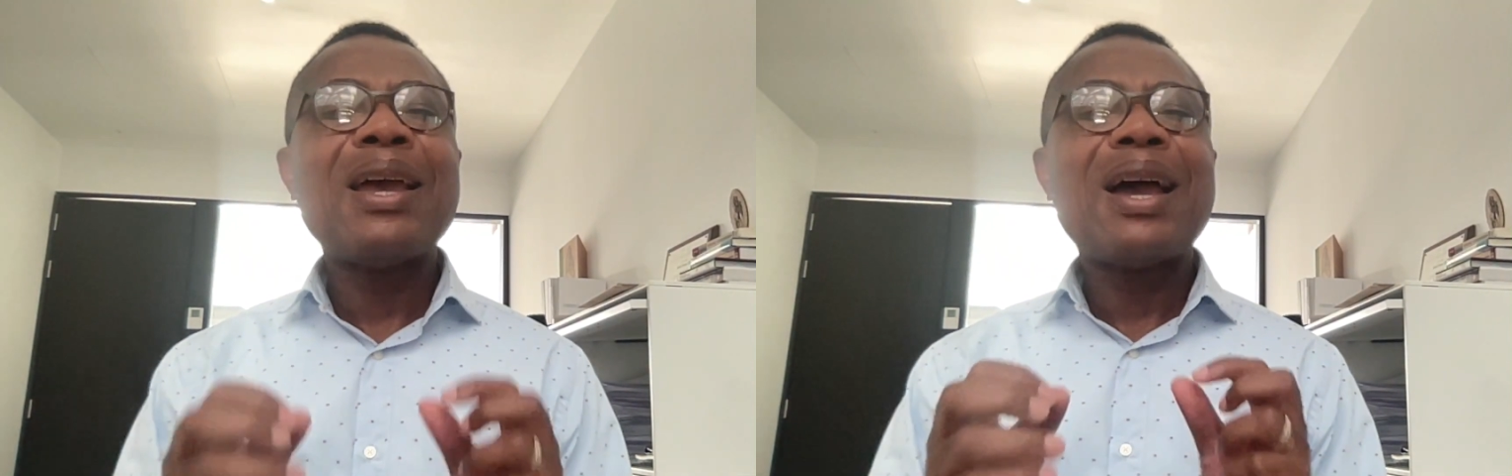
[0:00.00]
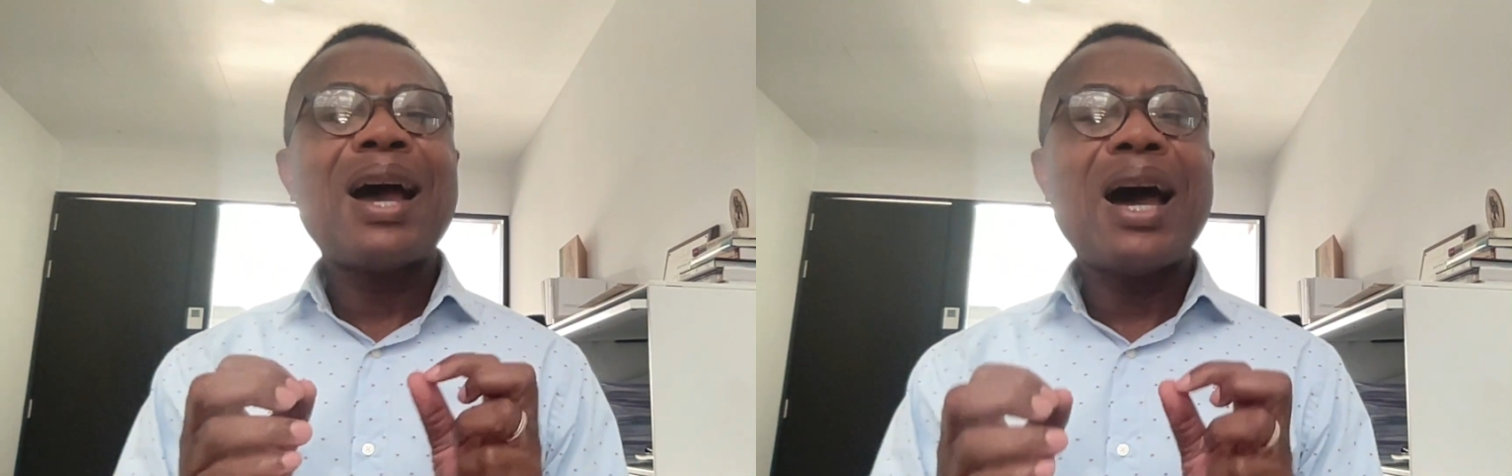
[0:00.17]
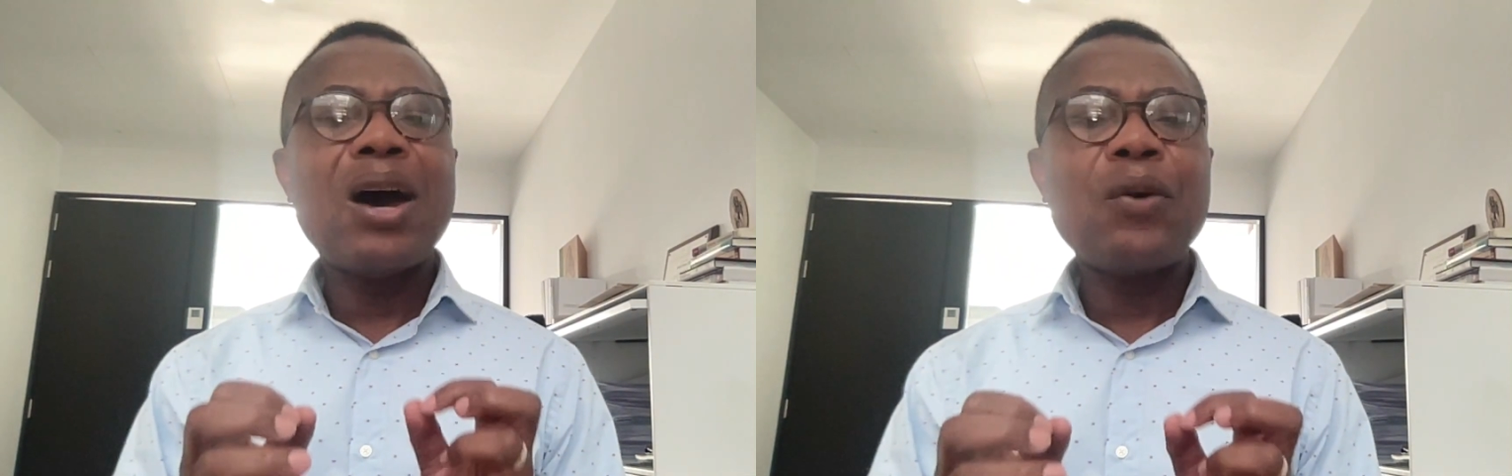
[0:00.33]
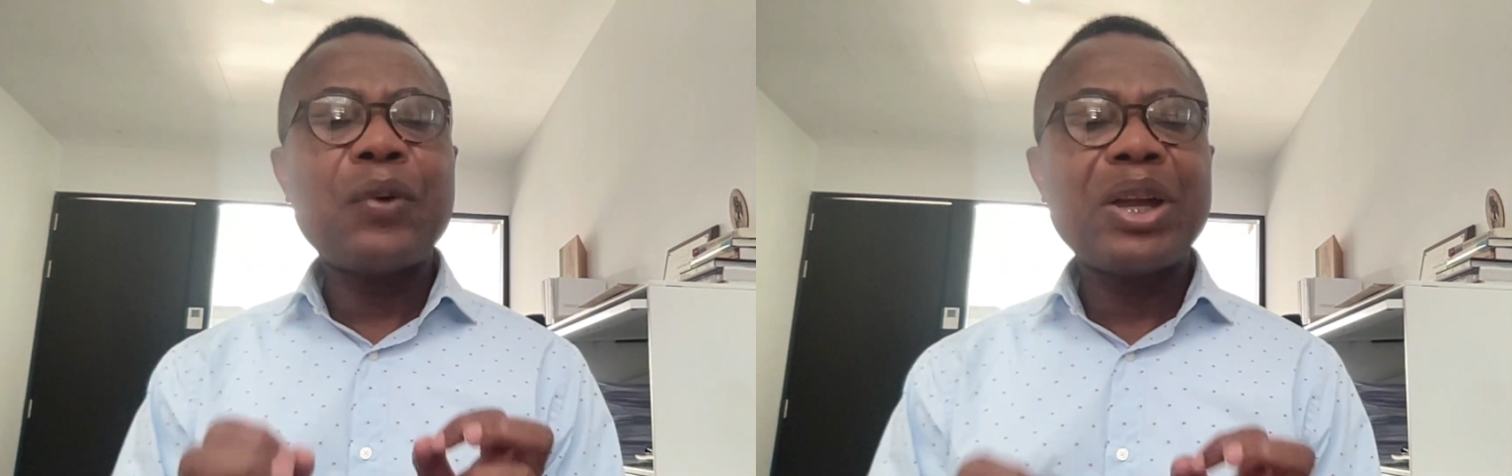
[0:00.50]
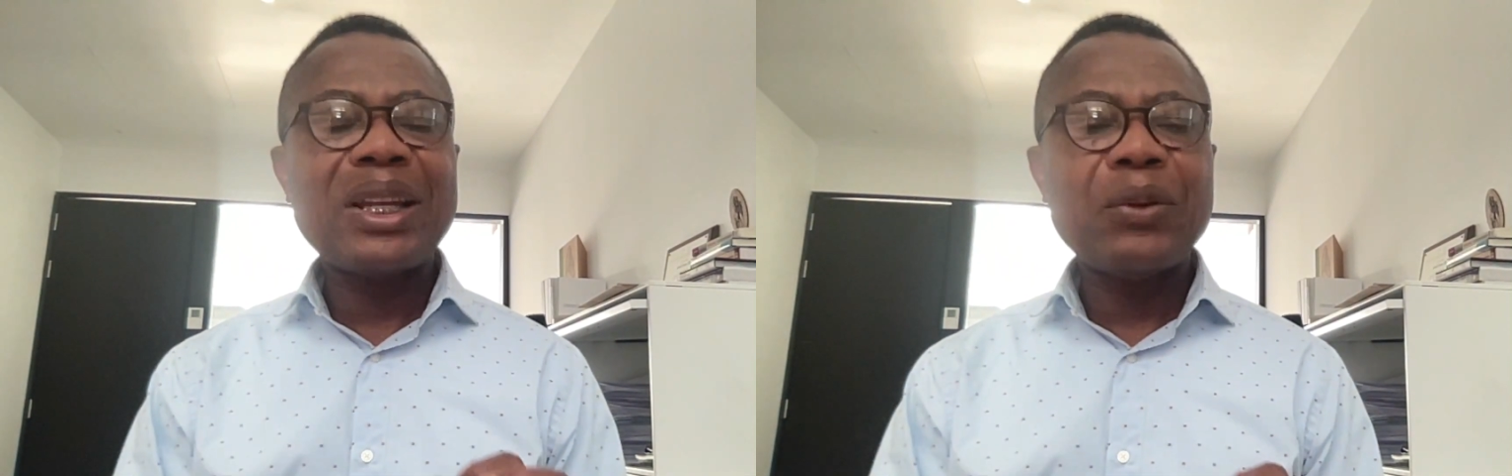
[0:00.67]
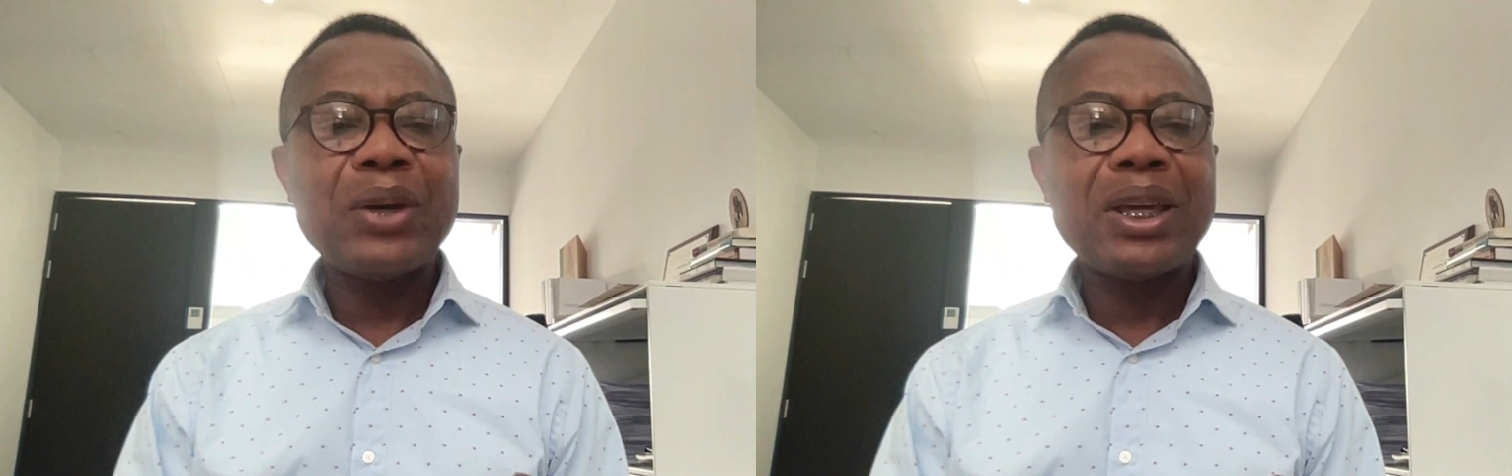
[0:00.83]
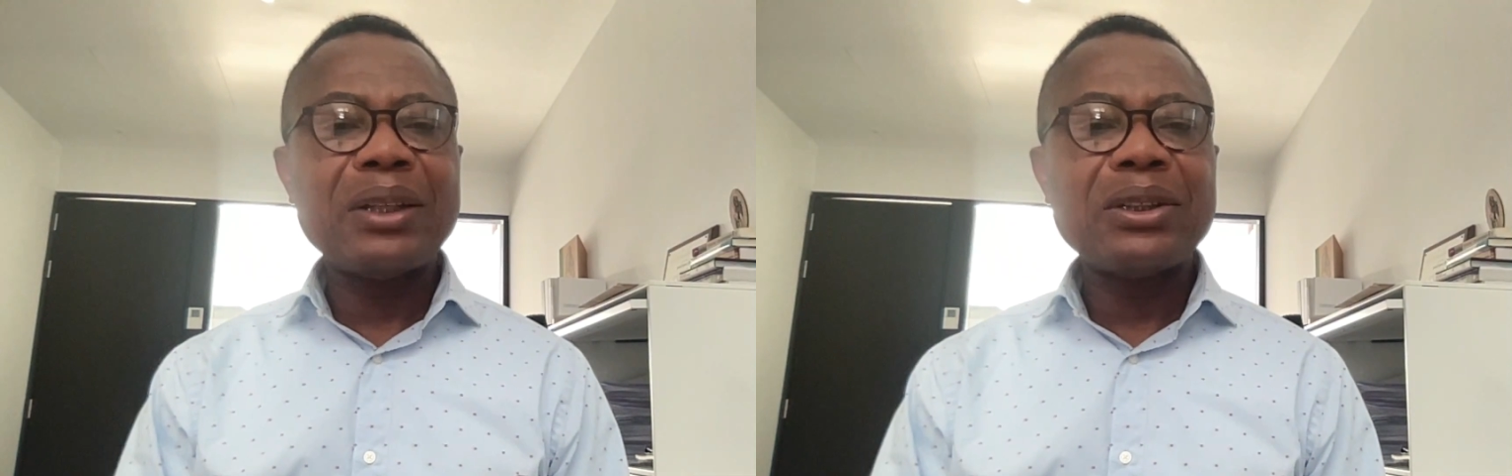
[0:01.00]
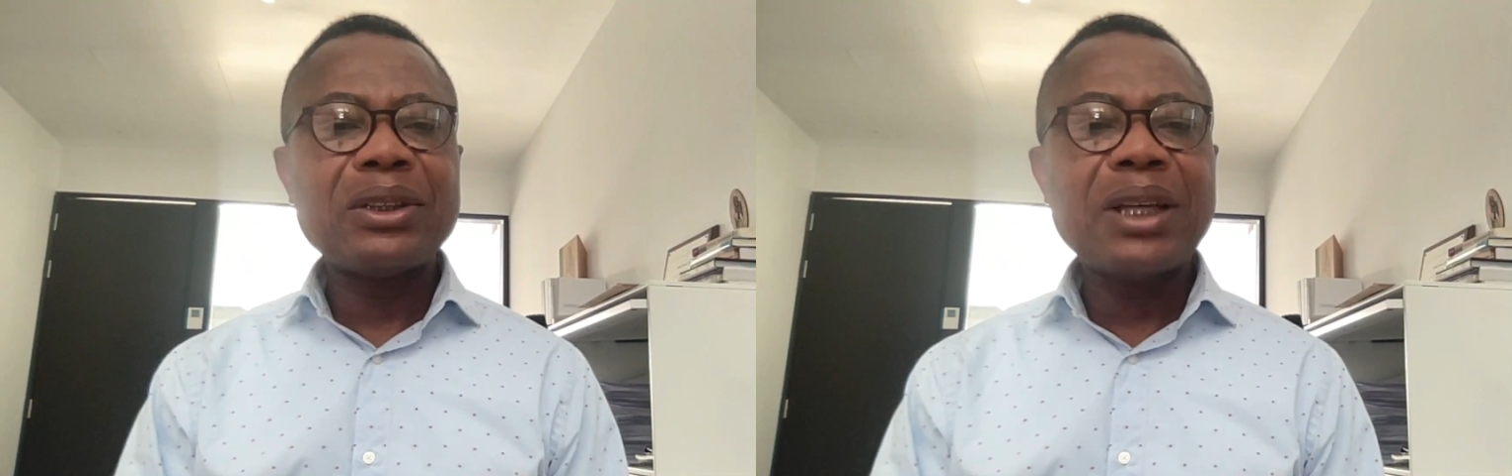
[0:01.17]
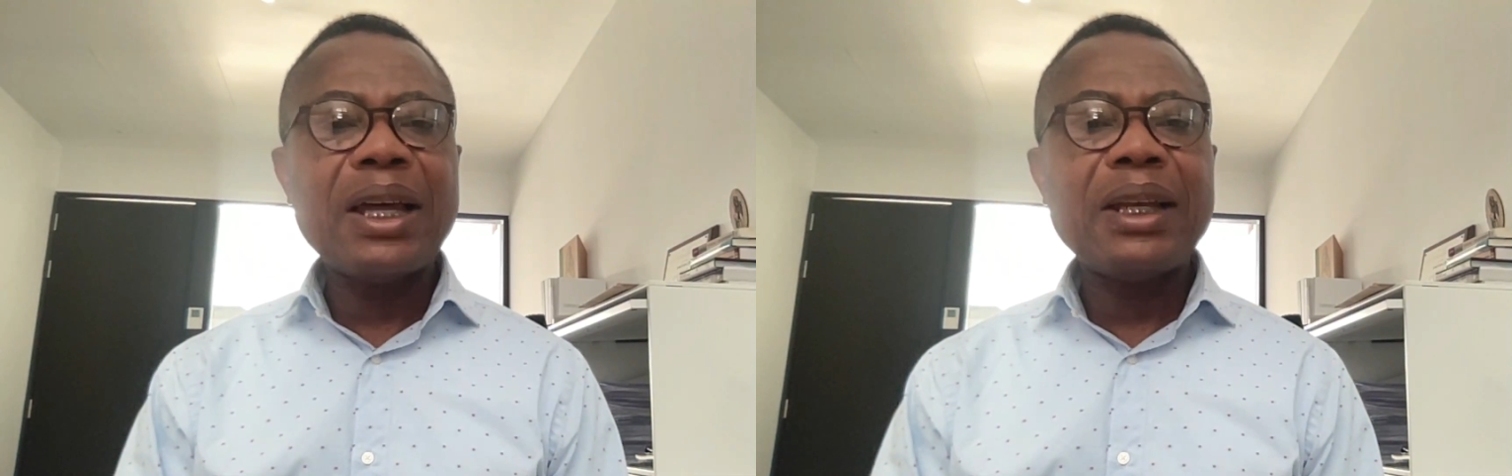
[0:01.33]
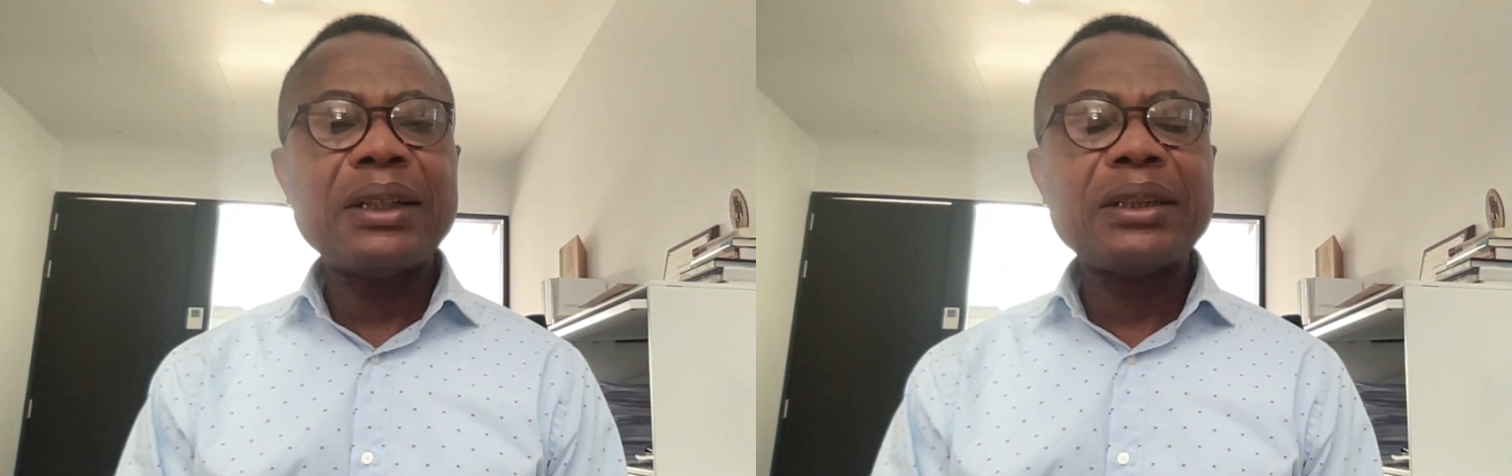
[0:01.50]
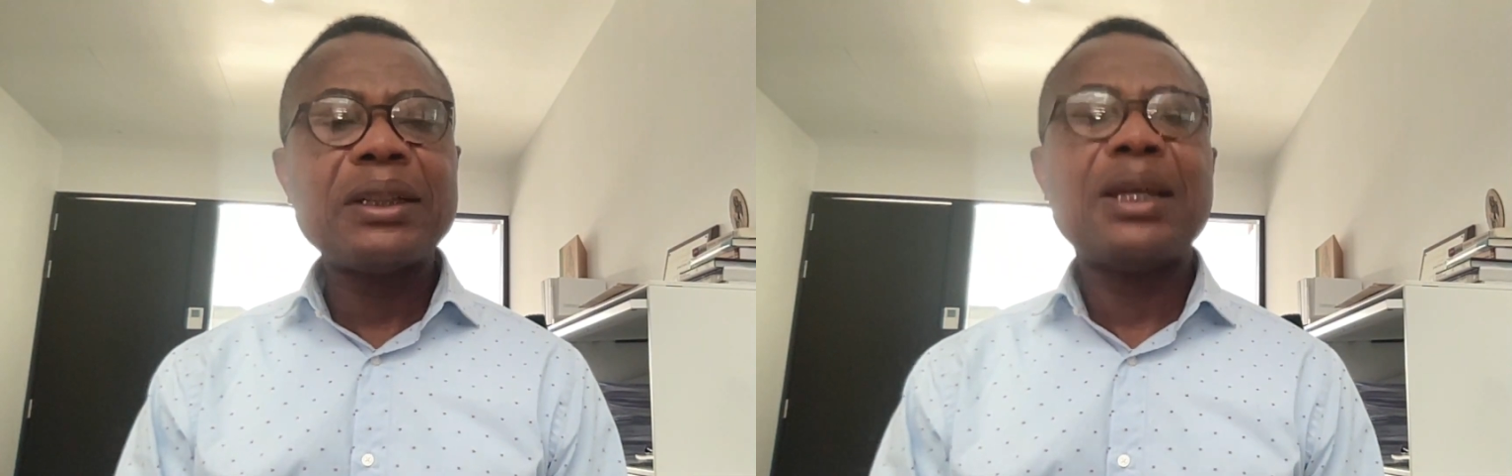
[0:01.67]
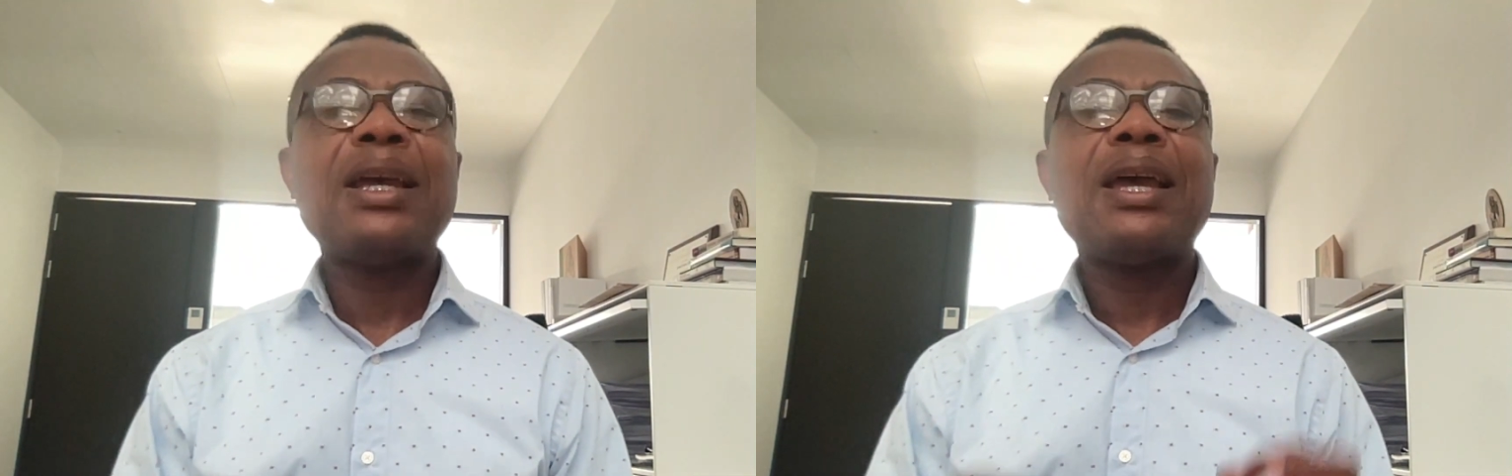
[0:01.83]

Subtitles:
how quickly we can sell it,